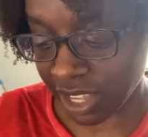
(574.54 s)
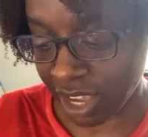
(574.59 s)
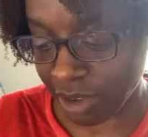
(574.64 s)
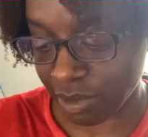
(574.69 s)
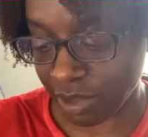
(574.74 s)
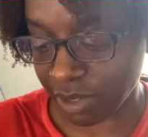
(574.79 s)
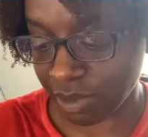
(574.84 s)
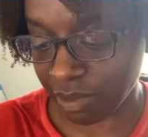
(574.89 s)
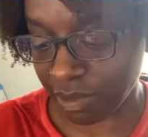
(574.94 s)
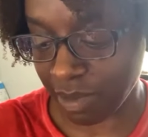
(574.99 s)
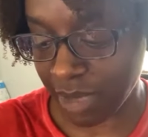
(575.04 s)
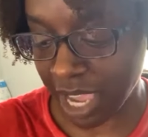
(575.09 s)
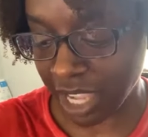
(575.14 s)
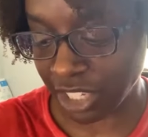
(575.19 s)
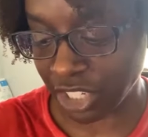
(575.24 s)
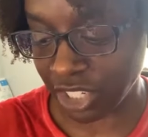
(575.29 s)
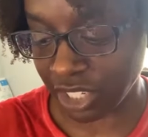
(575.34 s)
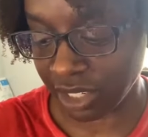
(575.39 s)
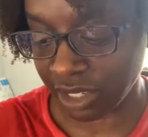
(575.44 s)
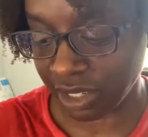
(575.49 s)
was
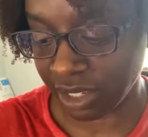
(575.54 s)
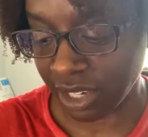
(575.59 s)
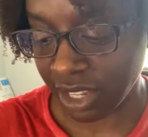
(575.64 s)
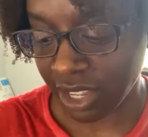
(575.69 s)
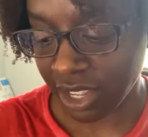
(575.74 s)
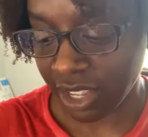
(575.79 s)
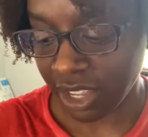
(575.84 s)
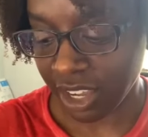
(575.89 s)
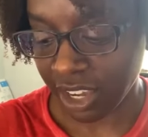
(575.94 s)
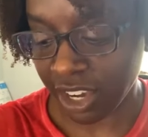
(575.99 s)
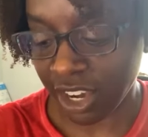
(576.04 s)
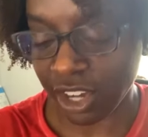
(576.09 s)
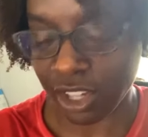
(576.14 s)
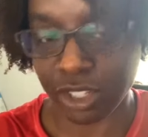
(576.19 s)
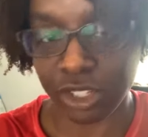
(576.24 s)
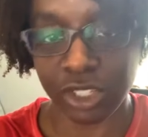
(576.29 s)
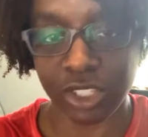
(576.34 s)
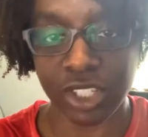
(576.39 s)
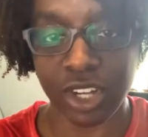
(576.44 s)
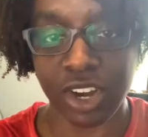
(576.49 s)
matching
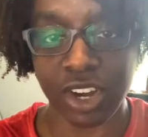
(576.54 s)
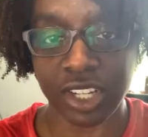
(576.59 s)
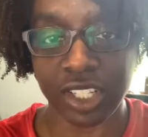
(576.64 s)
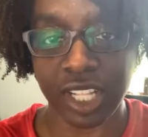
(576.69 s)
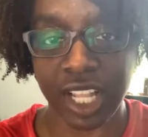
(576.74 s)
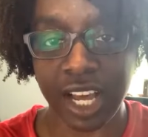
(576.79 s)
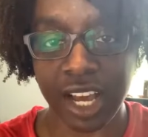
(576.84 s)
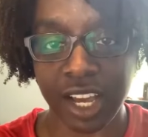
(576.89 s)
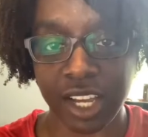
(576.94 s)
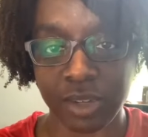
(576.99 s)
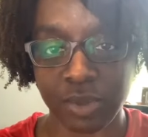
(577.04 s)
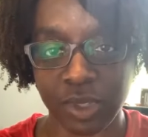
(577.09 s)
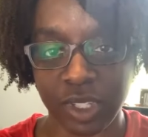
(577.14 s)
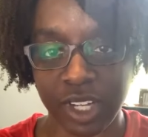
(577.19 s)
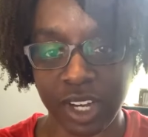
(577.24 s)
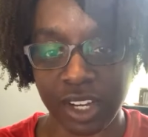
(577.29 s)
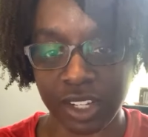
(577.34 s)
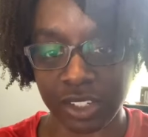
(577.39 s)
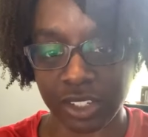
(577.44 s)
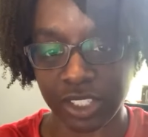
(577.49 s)
colors online with
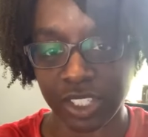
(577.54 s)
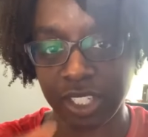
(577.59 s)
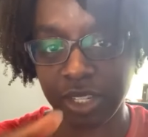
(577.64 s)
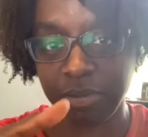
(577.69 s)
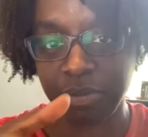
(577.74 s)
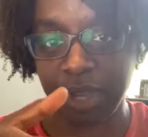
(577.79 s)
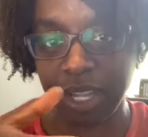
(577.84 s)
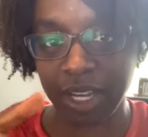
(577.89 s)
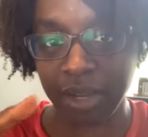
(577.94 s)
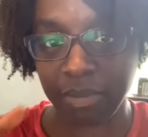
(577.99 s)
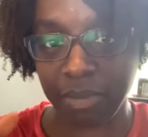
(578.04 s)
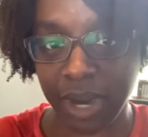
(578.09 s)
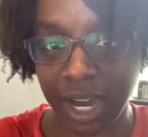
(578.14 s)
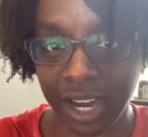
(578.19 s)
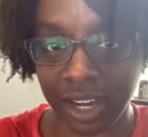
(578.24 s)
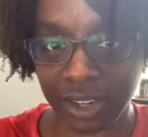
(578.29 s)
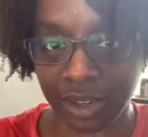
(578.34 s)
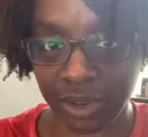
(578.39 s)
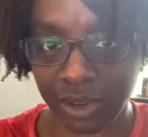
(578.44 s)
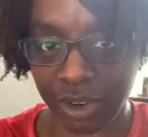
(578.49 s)
colors in a
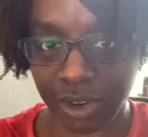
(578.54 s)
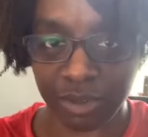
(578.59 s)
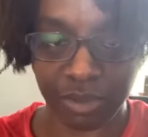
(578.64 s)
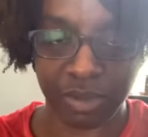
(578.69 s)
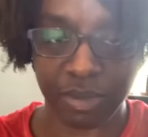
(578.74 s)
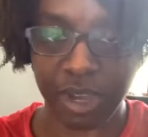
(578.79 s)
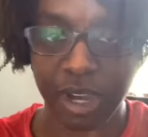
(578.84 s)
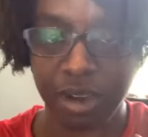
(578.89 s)
bottle, or